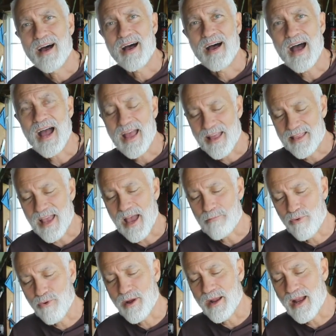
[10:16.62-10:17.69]
at
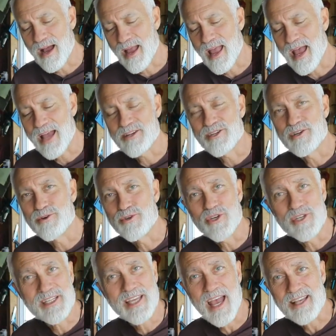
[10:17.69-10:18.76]
that point I had to
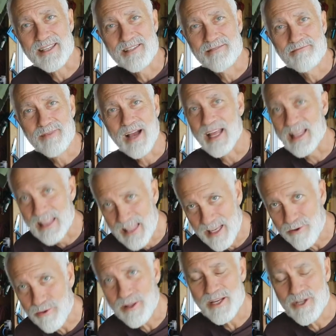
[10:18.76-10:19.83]
just guess. I
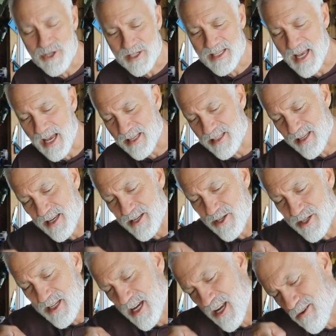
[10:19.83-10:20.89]
literally just guessed
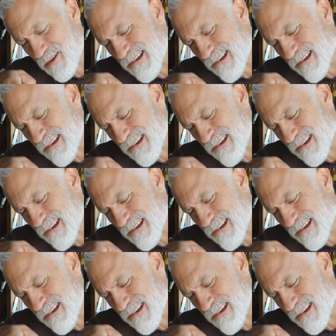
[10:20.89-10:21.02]
and just